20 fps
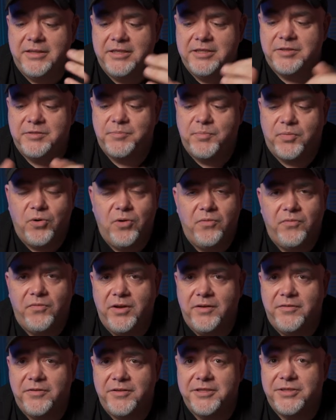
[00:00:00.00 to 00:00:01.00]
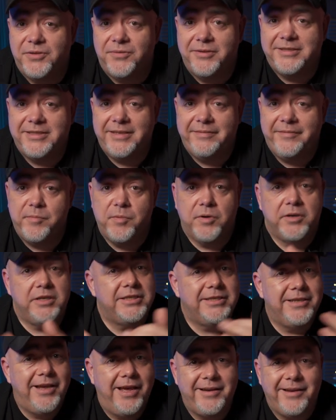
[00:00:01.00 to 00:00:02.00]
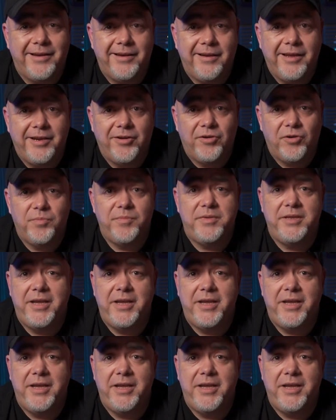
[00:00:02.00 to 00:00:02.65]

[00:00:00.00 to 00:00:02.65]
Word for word: This profile for the Sony ZV-1 is not in Lightroom